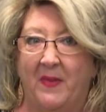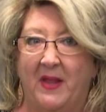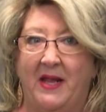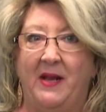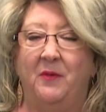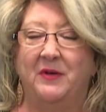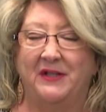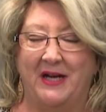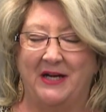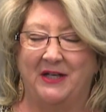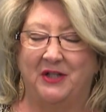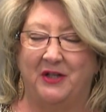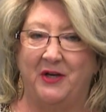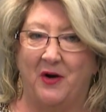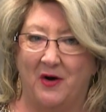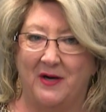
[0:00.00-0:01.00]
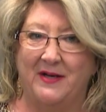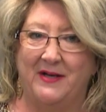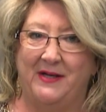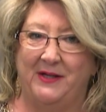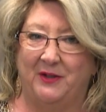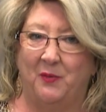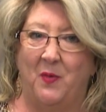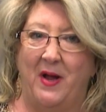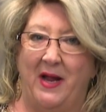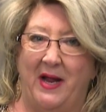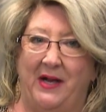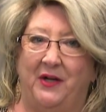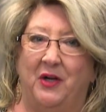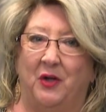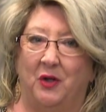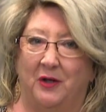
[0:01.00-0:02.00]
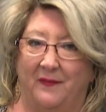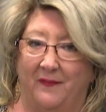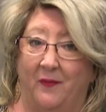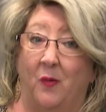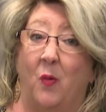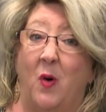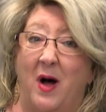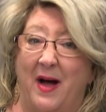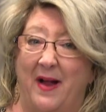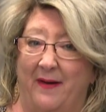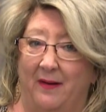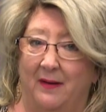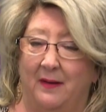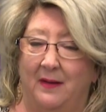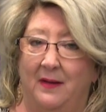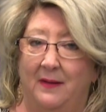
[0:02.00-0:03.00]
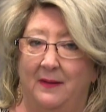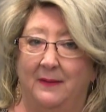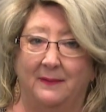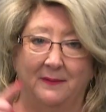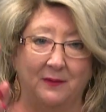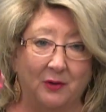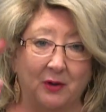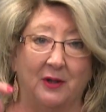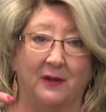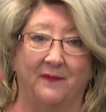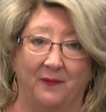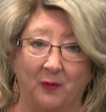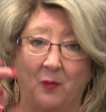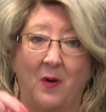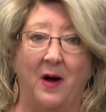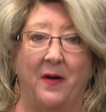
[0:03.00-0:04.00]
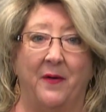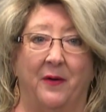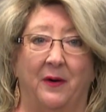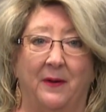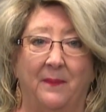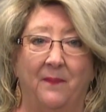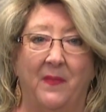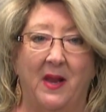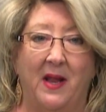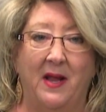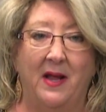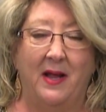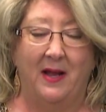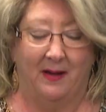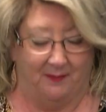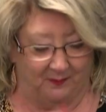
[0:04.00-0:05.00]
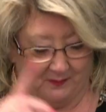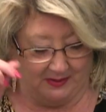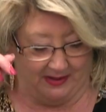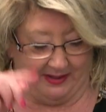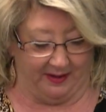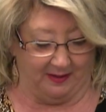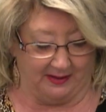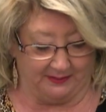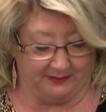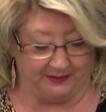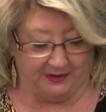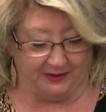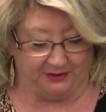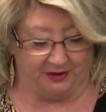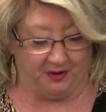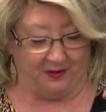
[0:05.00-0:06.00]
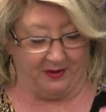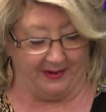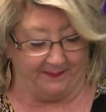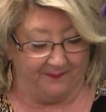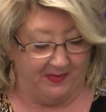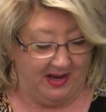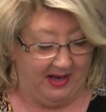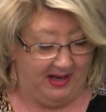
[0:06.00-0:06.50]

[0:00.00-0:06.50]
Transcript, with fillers: He was actually on his way to look for water. Look for water. Well, here, I'll show you.